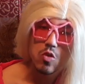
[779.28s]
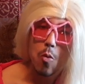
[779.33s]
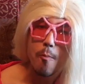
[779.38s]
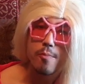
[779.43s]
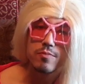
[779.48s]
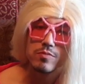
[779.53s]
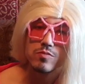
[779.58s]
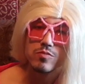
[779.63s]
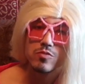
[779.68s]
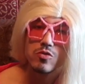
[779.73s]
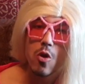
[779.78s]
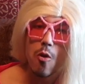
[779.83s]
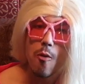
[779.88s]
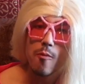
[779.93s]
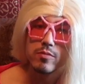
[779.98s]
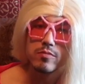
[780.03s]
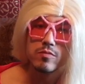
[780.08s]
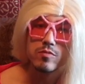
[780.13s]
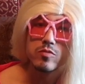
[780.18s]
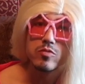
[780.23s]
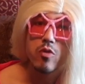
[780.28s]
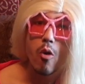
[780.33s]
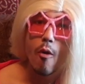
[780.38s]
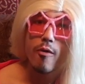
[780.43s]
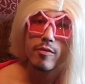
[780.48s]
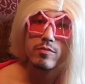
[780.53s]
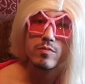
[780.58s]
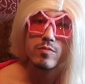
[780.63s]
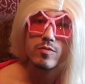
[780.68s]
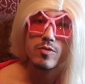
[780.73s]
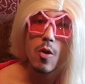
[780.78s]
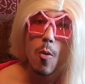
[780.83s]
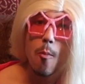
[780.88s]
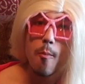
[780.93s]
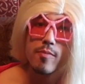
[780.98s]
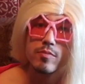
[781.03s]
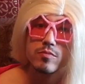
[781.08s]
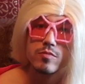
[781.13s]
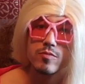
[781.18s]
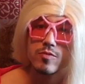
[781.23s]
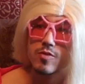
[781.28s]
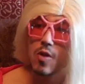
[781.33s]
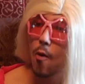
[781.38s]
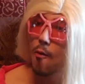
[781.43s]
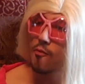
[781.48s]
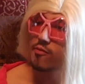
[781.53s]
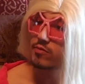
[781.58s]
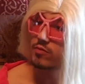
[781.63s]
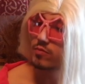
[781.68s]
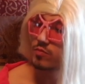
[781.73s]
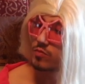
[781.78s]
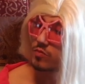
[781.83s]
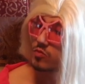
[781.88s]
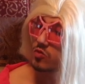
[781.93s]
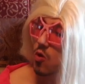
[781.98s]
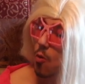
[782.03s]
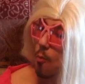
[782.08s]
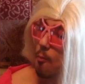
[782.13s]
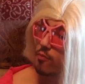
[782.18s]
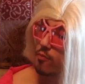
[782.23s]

I don't really watch mukbangs unless it's Trisha or